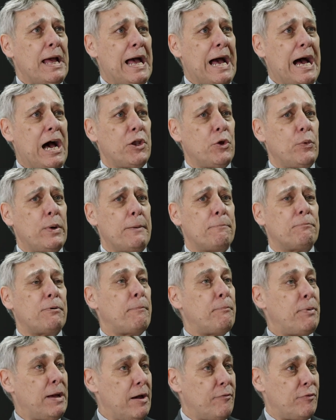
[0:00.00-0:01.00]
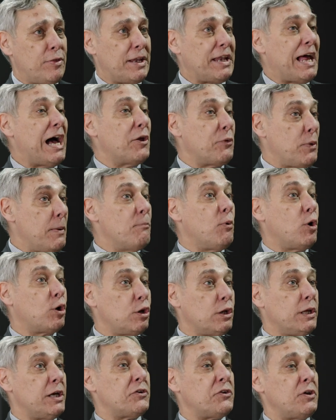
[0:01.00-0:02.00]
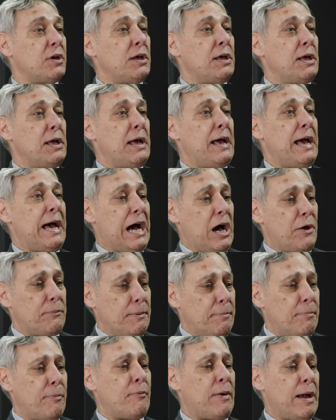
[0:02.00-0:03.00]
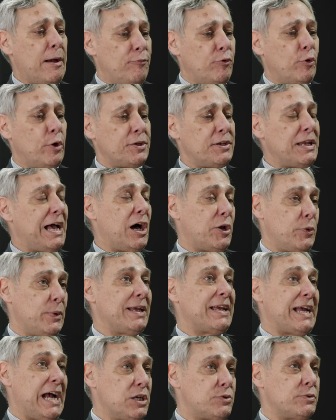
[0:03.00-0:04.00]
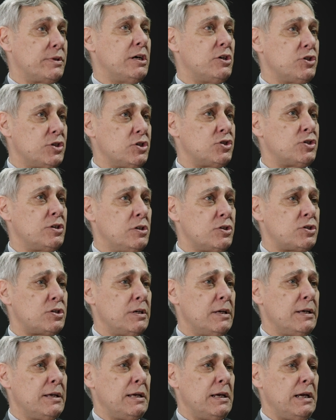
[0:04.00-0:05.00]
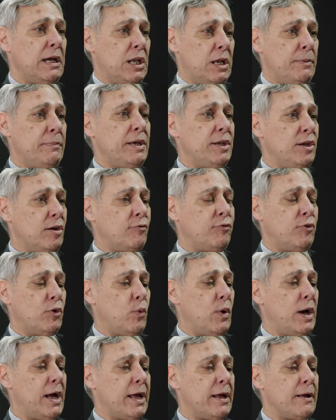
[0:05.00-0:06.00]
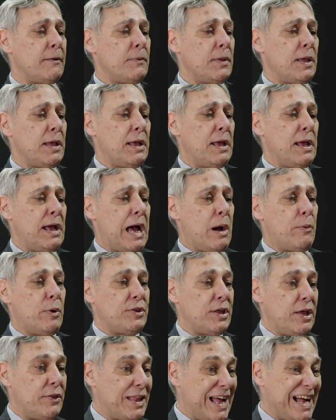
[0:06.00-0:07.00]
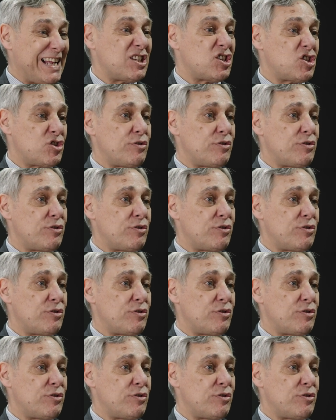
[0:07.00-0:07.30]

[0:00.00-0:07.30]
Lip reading: how do we prepare for that, how do we model it, how do we prepare for it, and how do we engage with those issues in a meaningful way. And within that